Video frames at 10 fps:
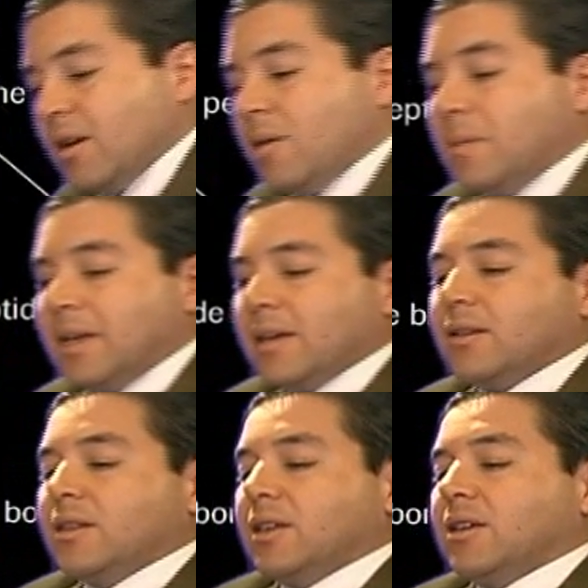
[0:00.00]

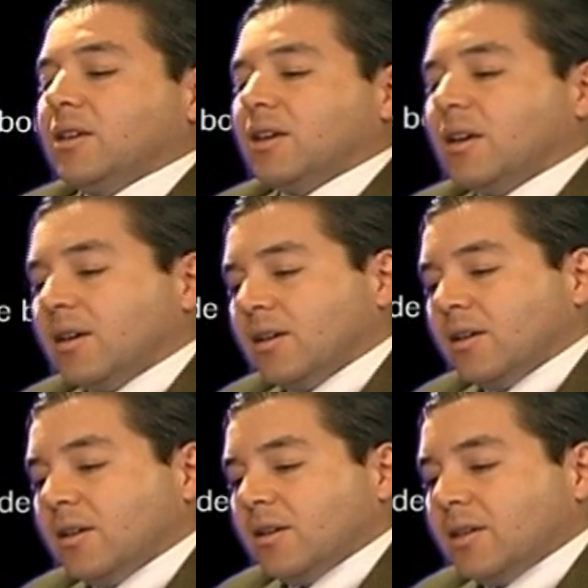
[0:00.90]
being the
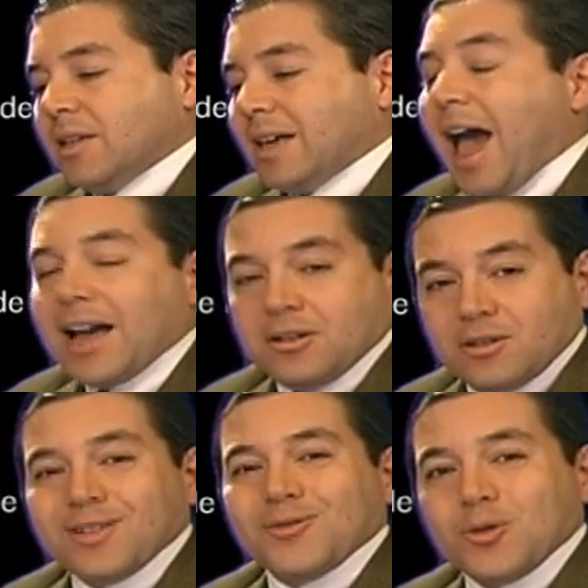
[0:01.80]

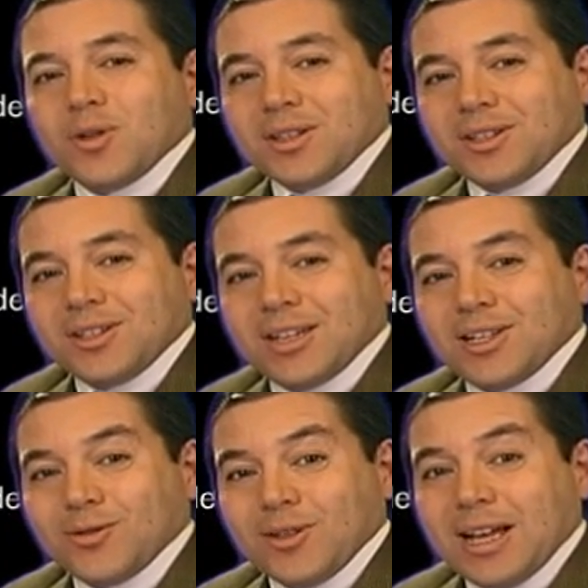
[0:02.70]
actors, if you will, on the
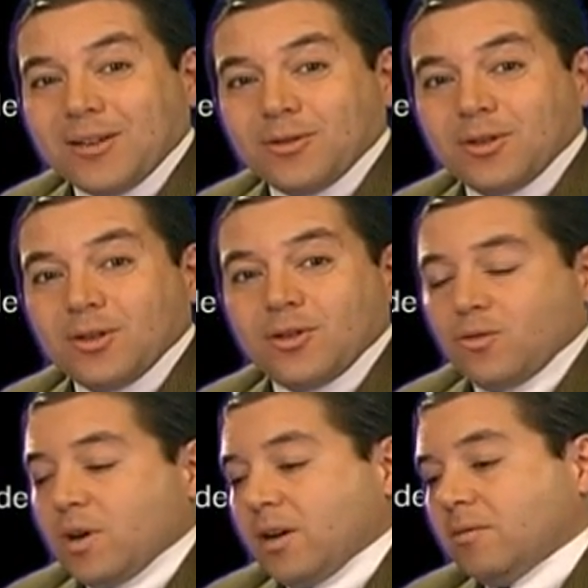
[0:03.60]
stage of life,
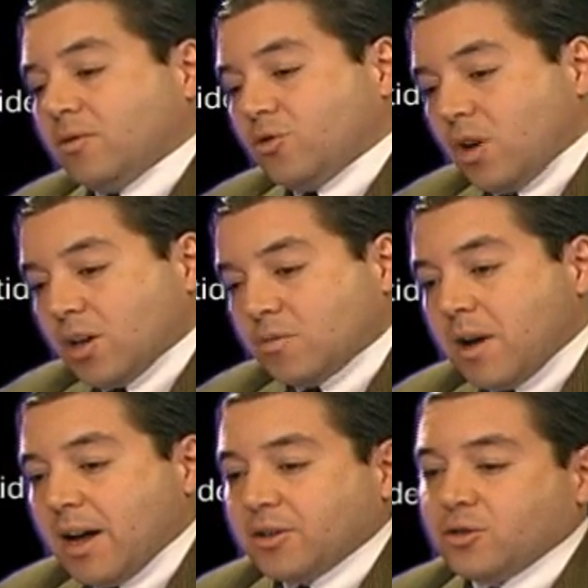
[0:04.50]
where drugs
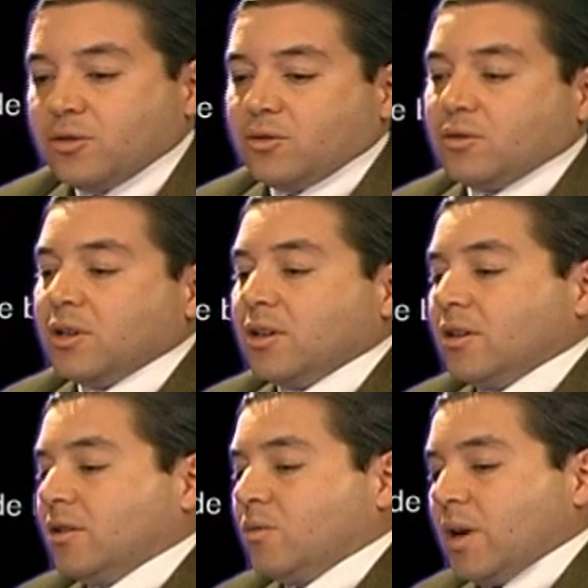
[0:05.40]
bind to,
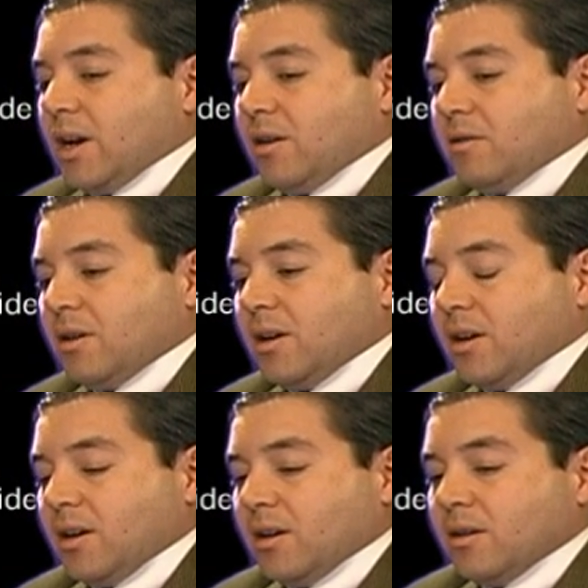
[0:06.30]
where
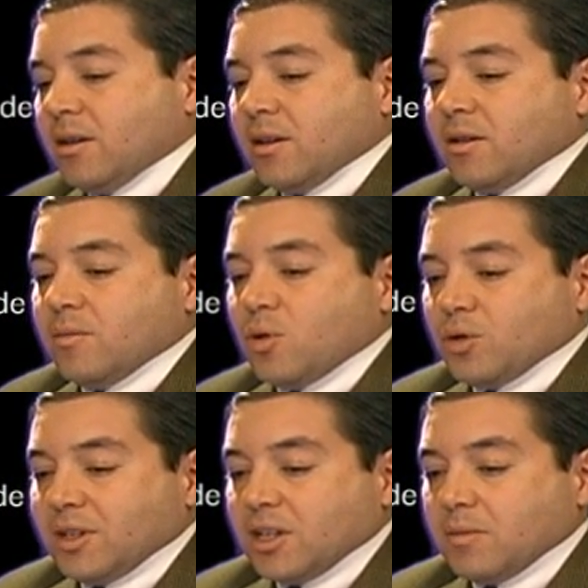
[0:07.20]

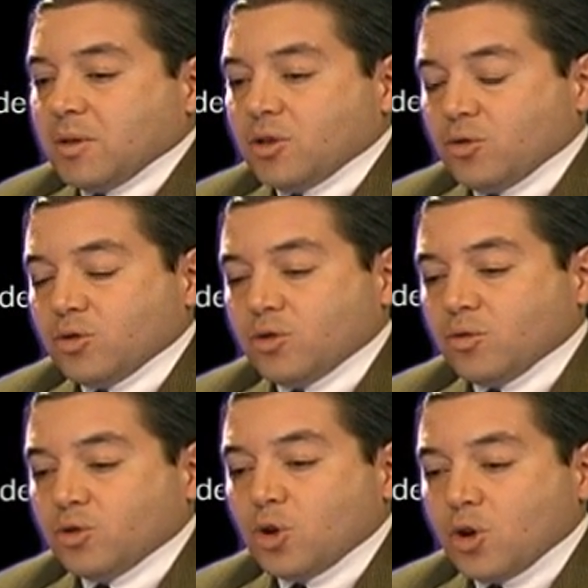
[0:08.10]
proteins can be used
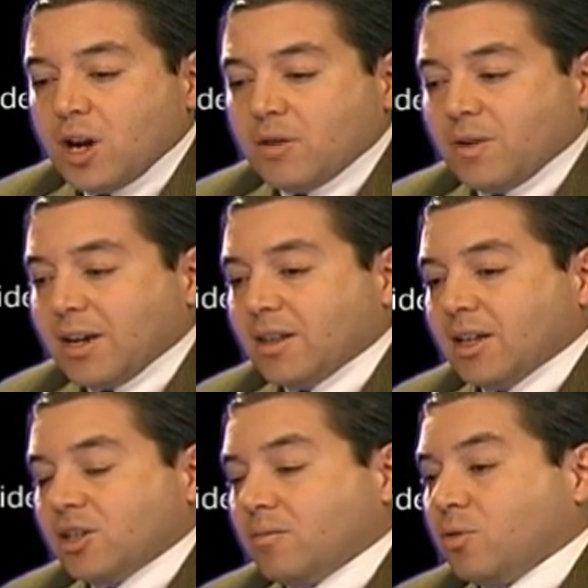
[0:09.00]
to turn on
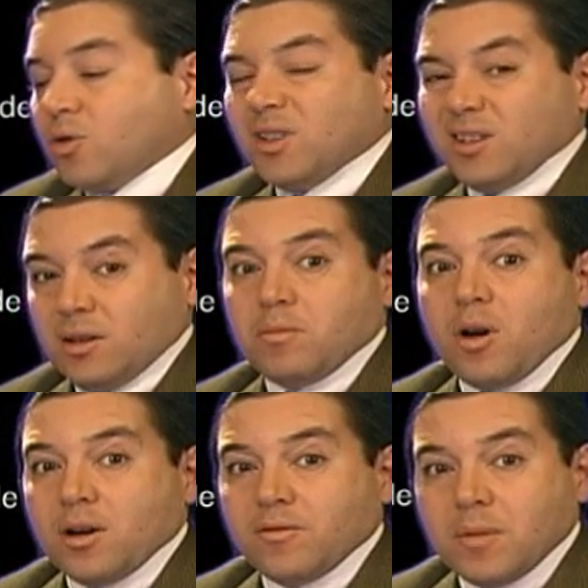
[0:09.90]
regulation. Proteins are
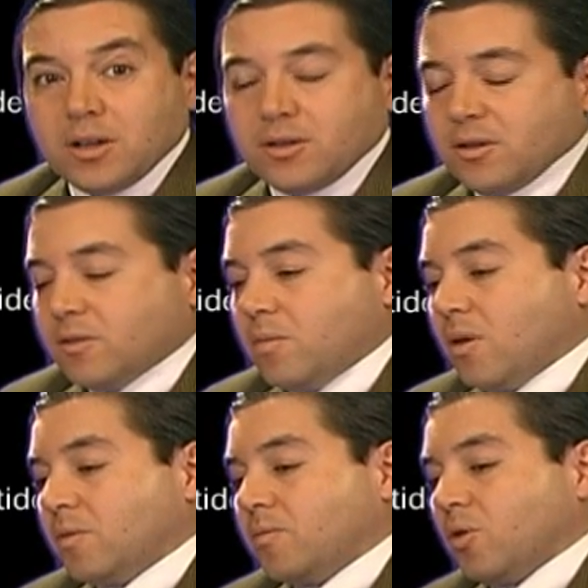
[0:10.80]
part of muscles.
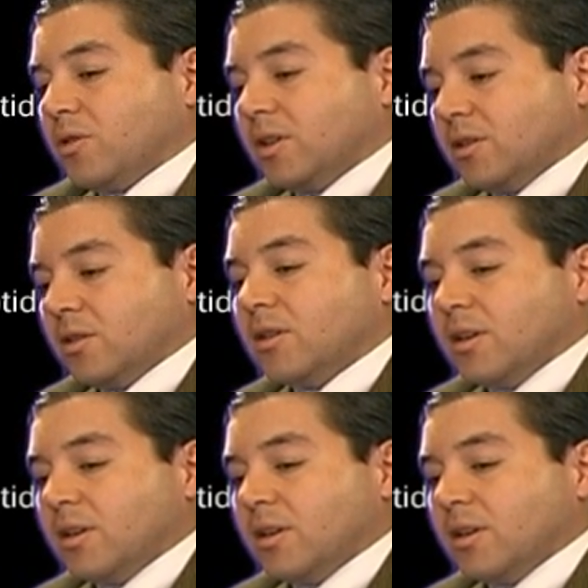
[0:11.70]
Proteins